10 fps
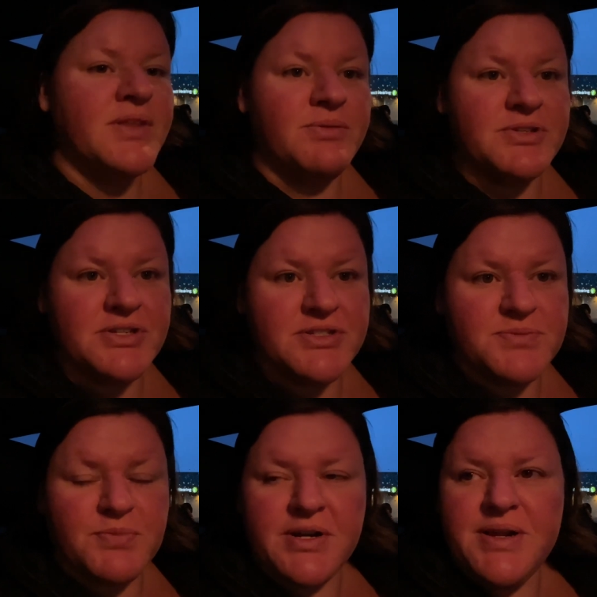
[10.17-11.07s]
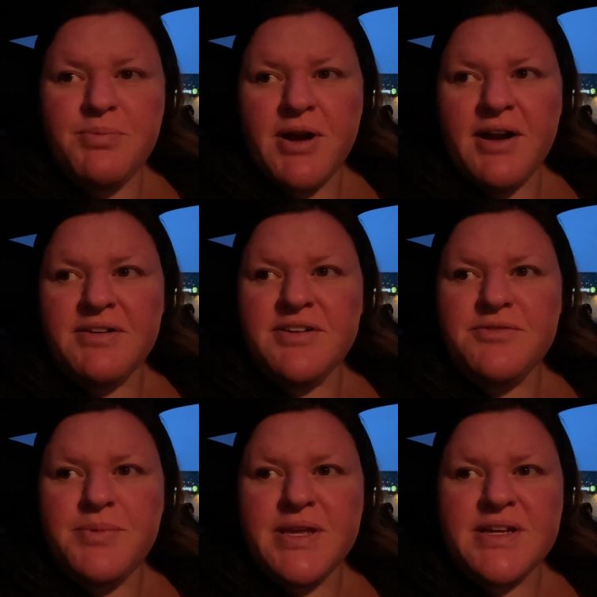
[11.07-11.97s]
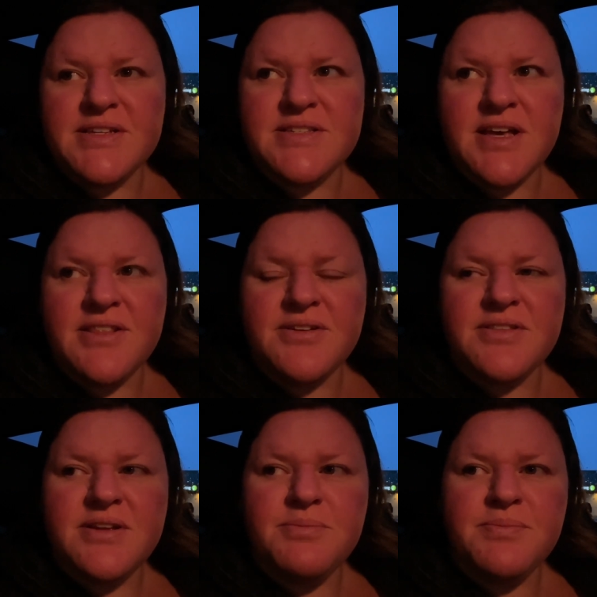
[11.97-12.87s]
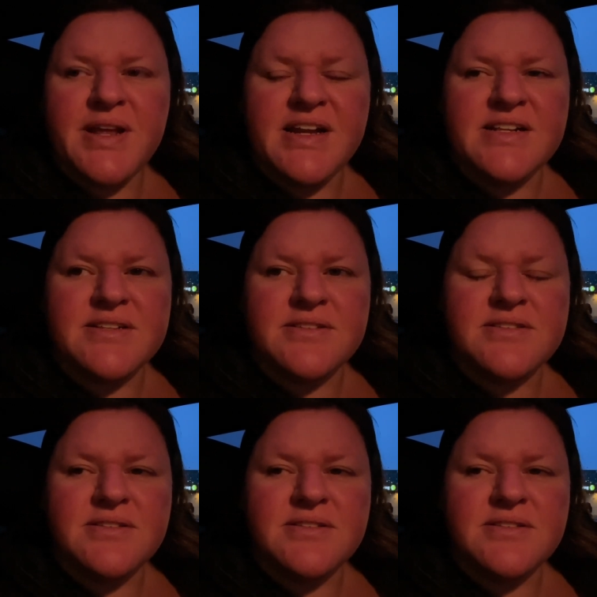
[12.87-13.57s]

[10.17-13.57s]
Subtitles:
which I was pretty proud of because other than getting